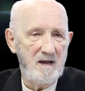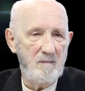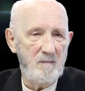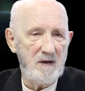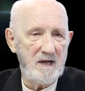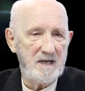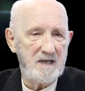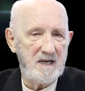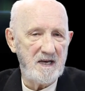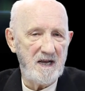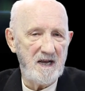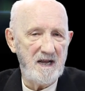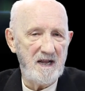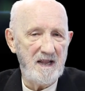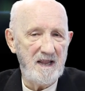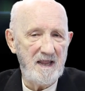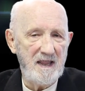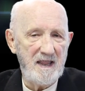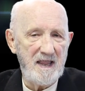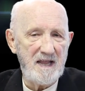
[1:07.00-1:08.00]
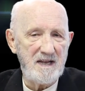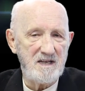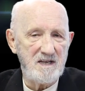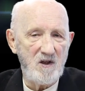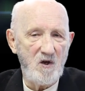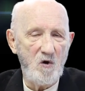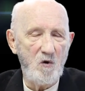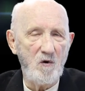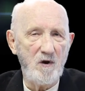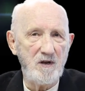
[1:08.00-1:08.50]
But that's
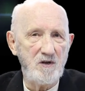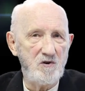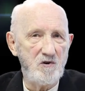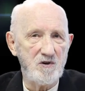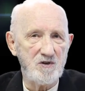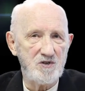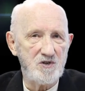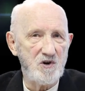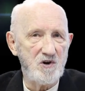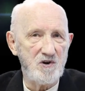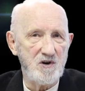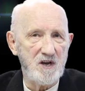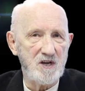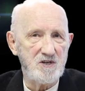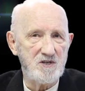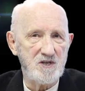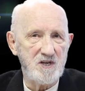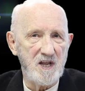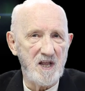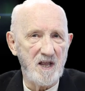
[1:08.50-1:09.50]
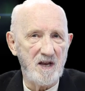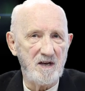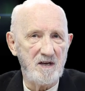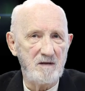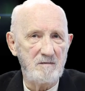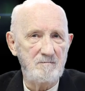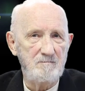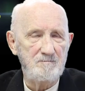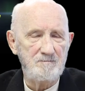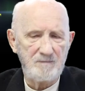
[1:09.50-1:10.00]
only to a certain extent.
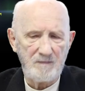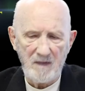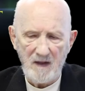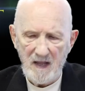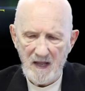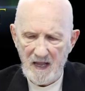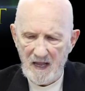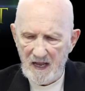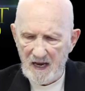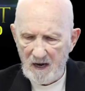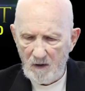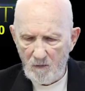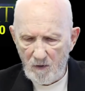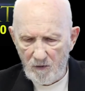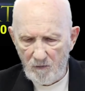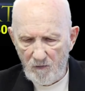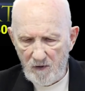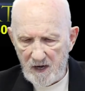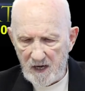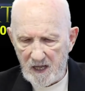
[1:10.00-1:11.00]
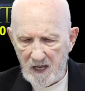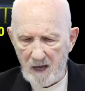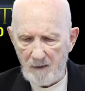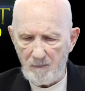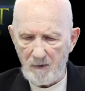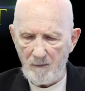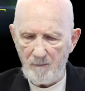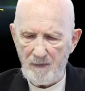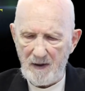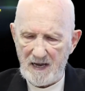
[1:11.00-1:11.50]
I want to read a
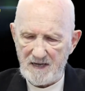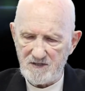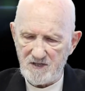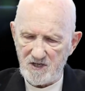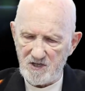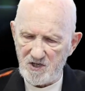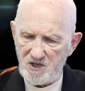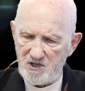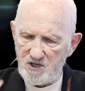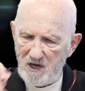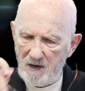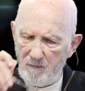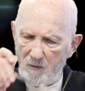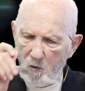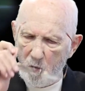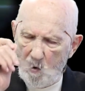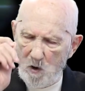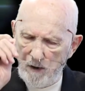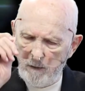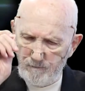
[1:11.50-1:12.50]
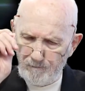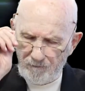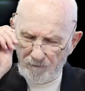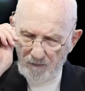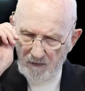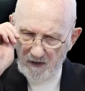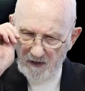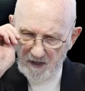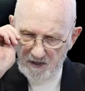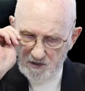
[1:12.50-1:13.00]
couple of passages. Number one,
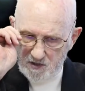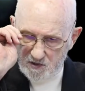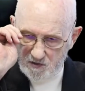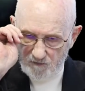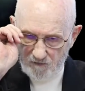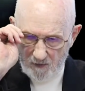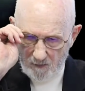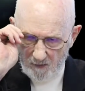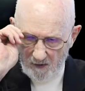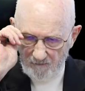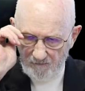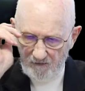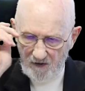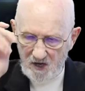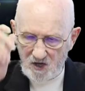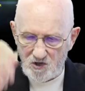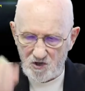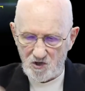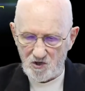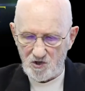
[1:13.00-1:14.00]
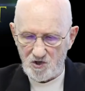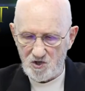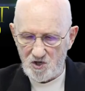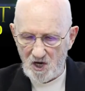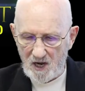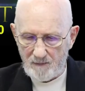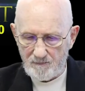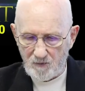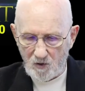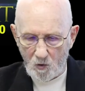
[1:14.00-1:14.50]
this is from Ephesians
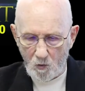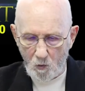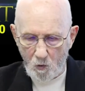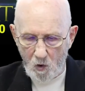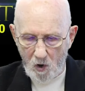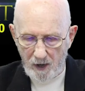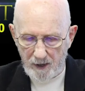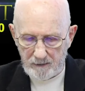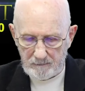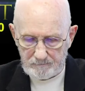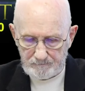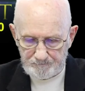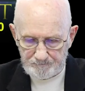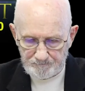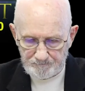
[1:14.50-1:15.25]
chapter 1.